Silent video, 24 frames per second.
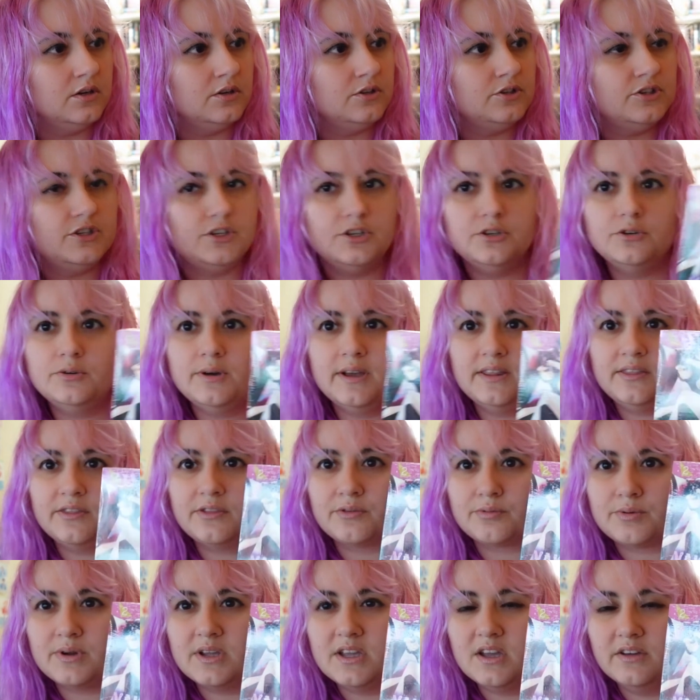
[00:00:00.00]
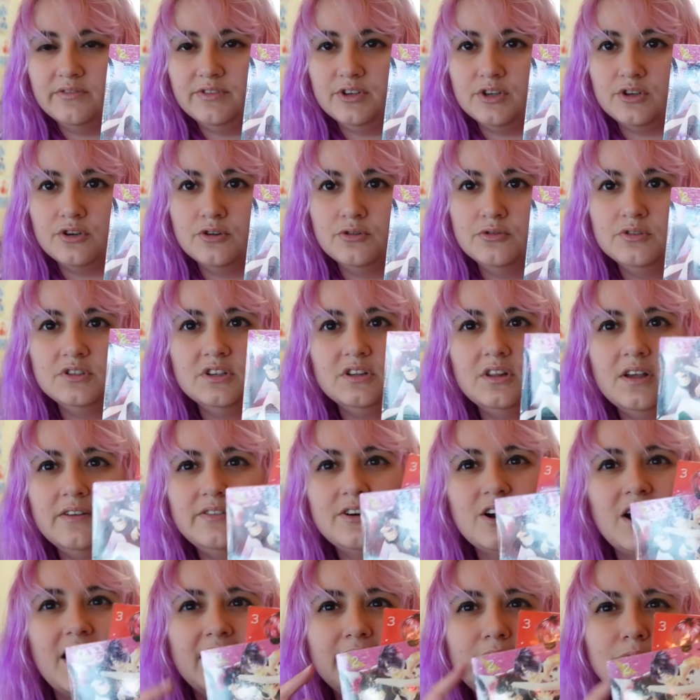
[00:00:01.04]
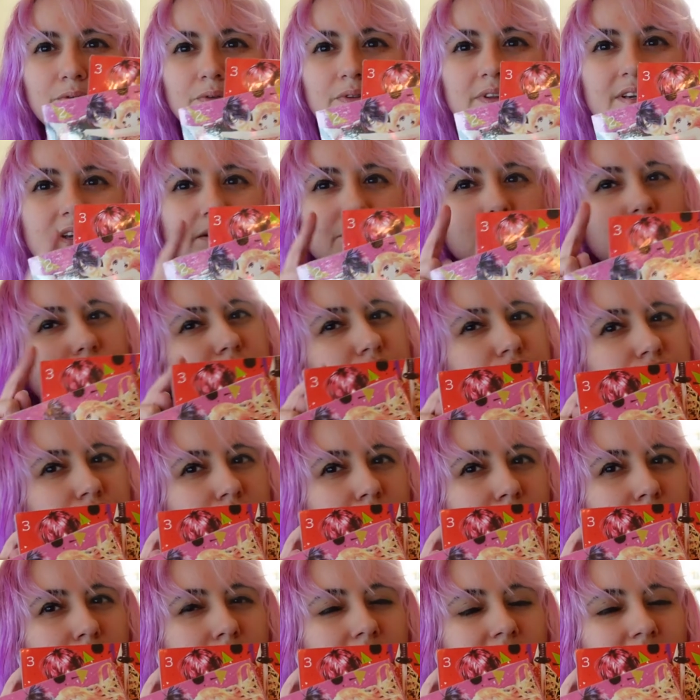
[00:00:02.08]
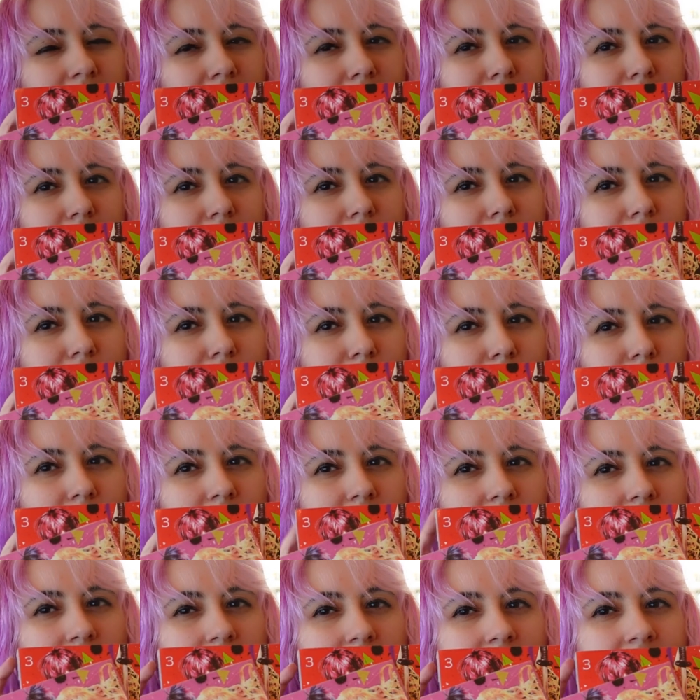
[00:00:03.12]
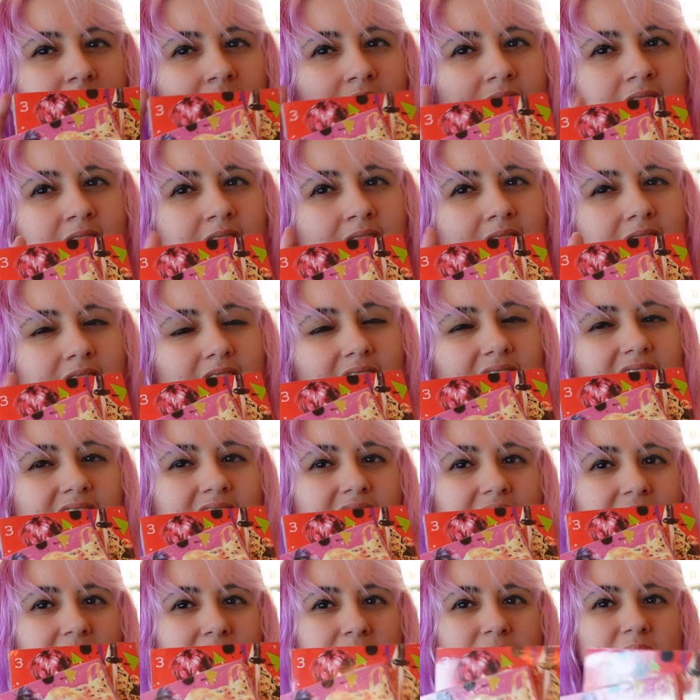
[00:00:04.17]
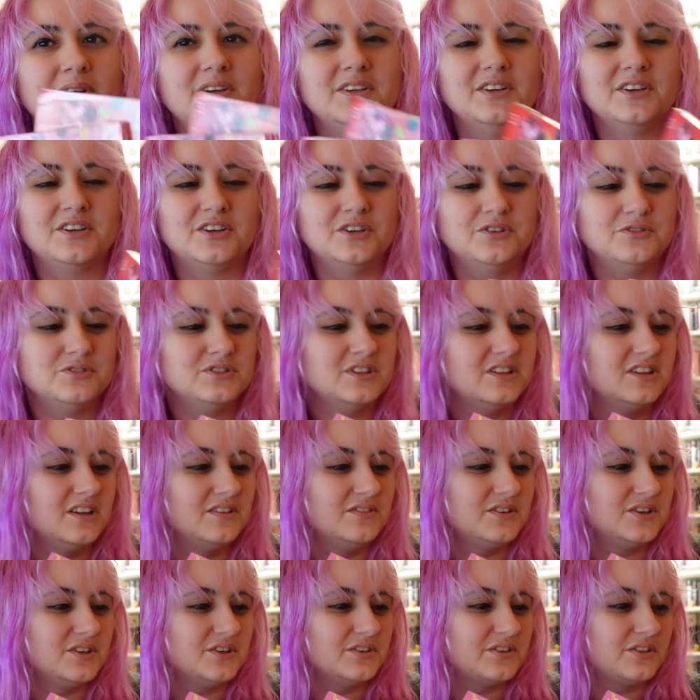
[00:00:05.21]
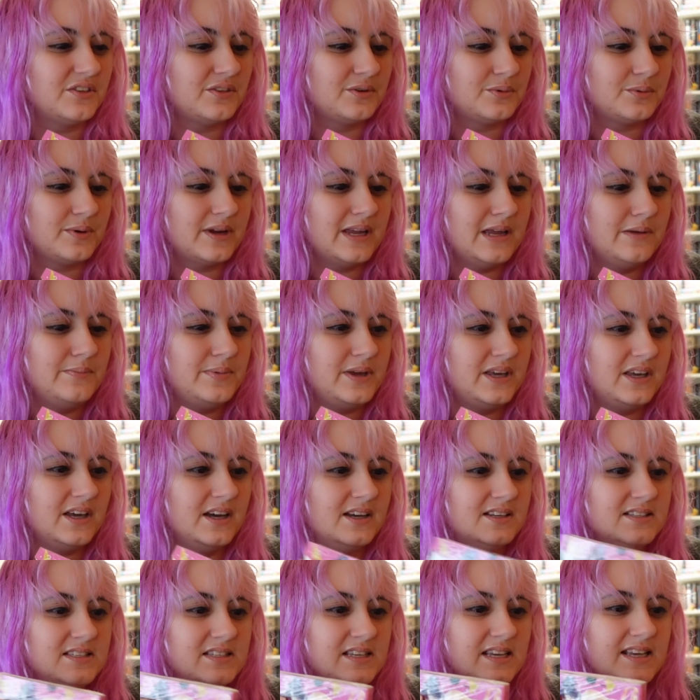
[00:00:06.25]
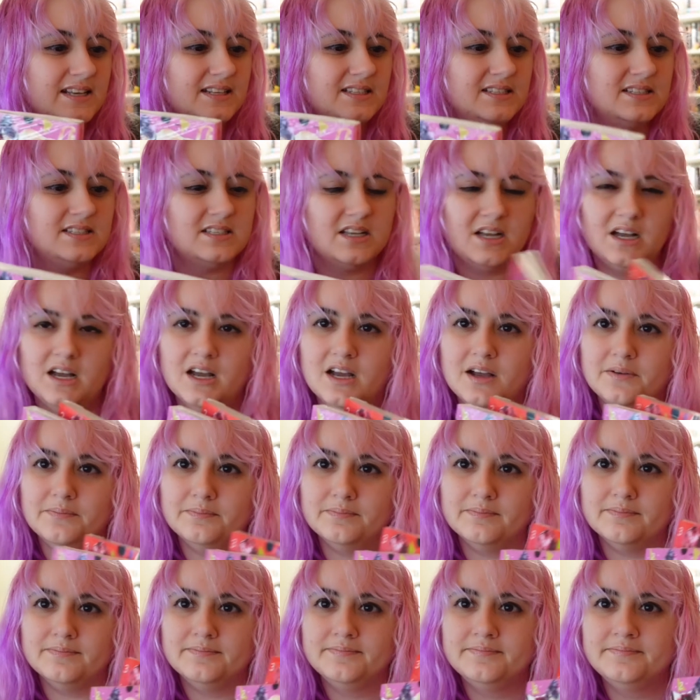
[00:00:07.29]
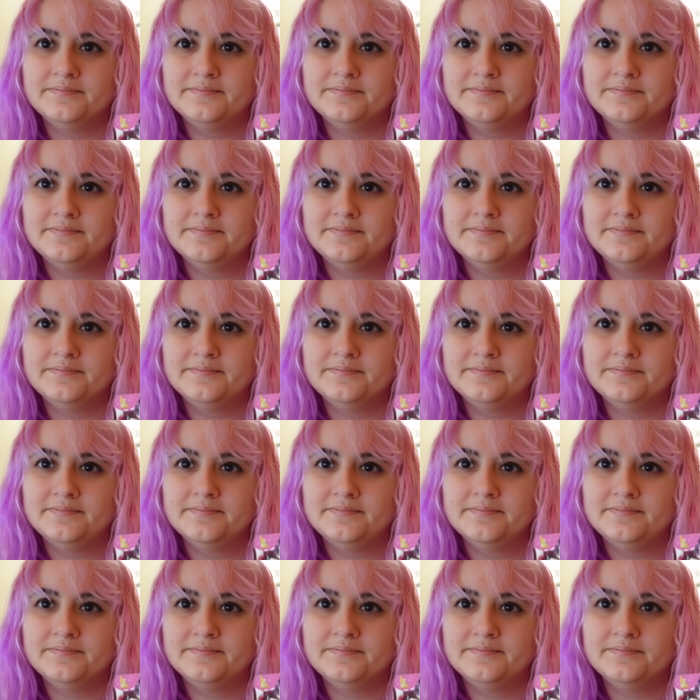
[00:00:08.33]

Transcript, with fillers: two and three of Yakuza Lover. I don't think I'm going to show the cover for um, Yakuza Lover 3 because it's um,